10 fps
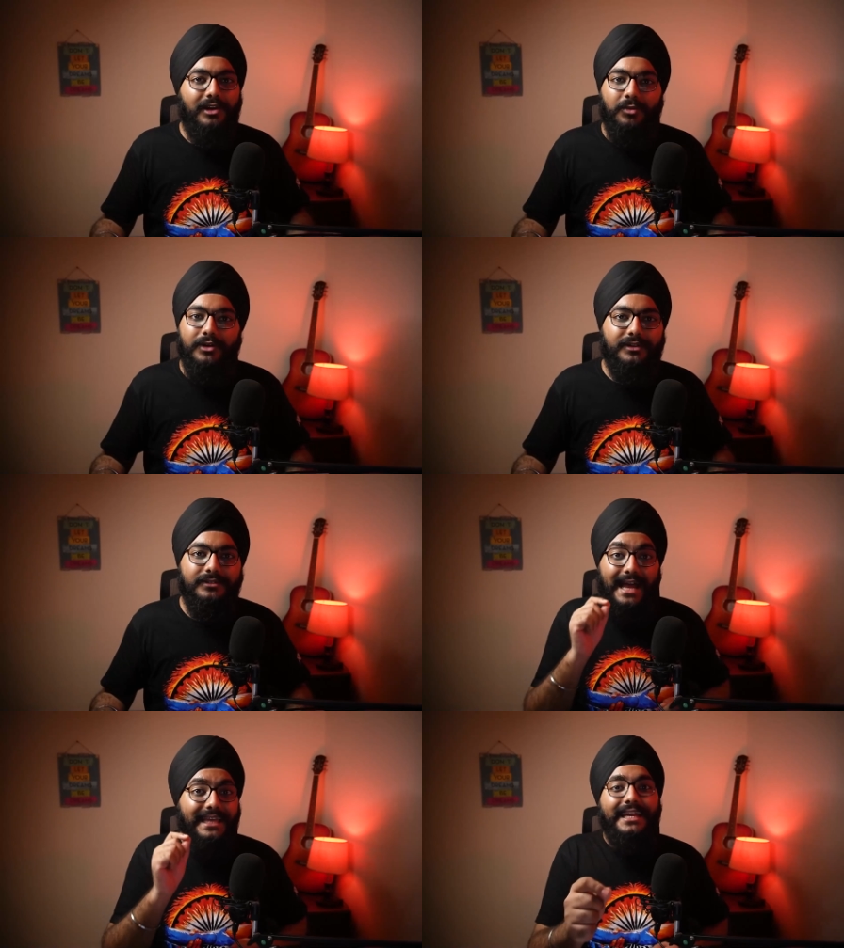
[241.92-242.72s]
really work.
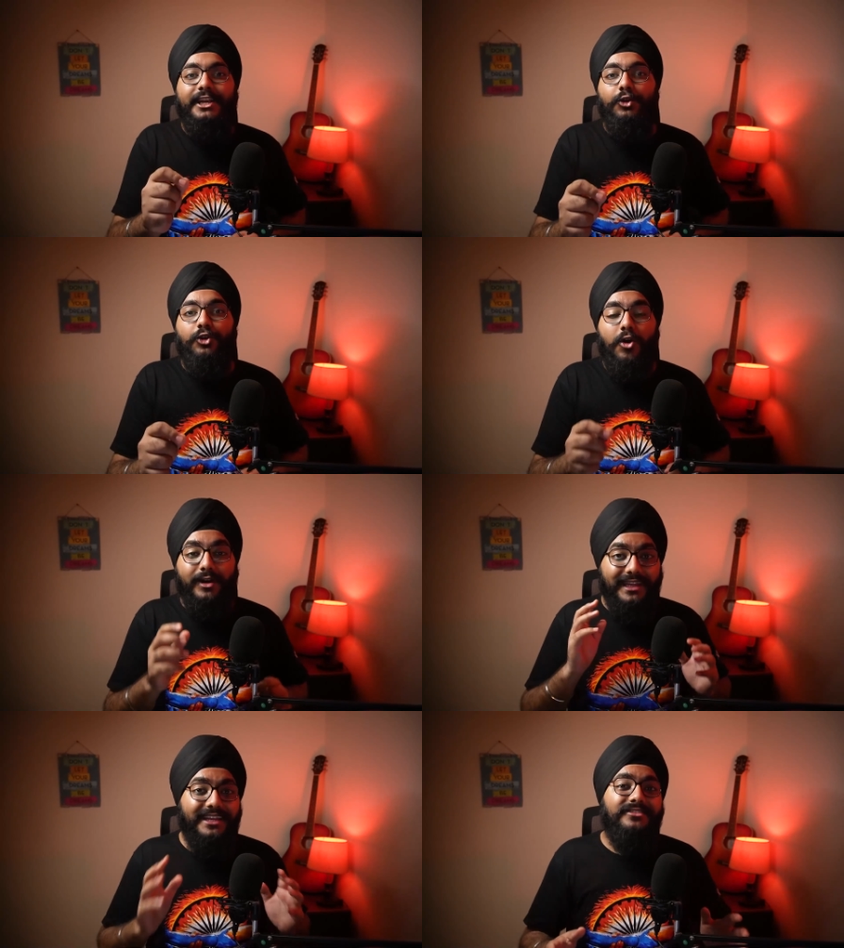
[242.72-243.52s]
I kid you
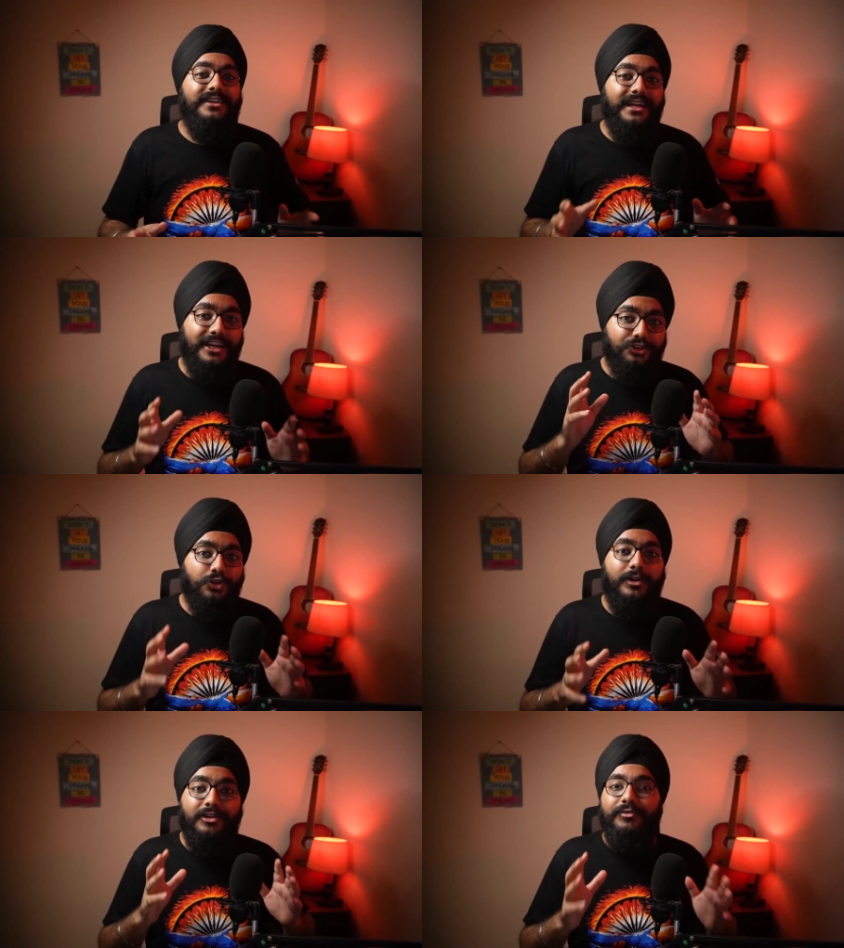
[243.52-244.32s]
not, yesterday I
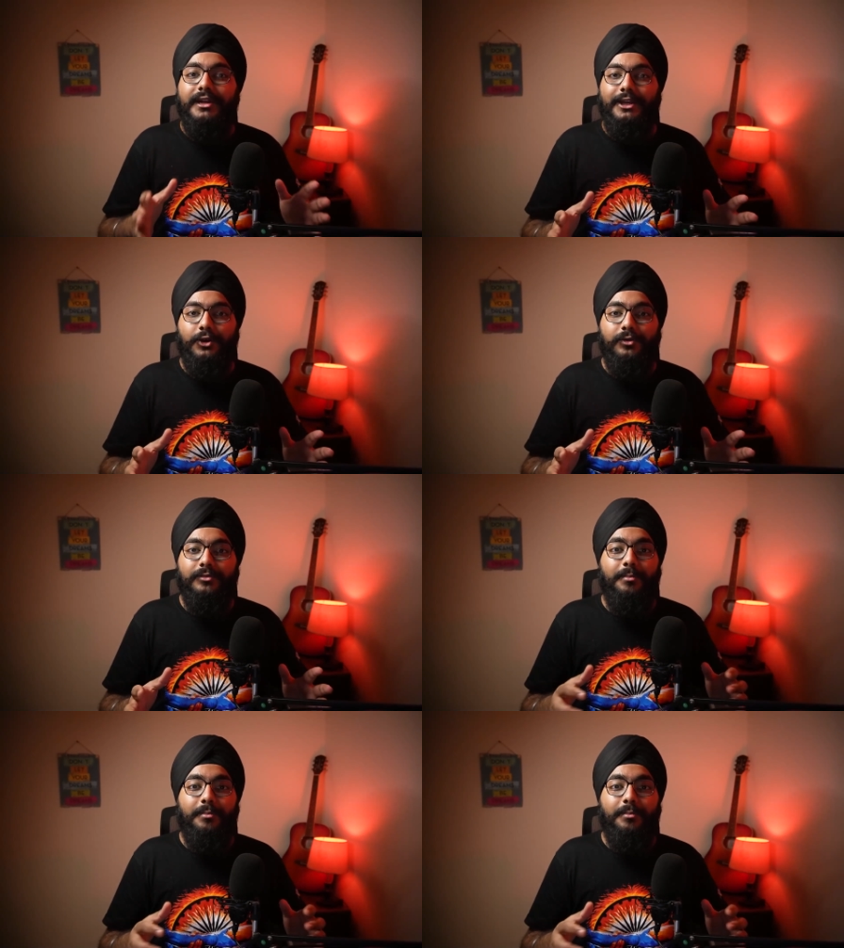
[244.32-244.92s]
shot a video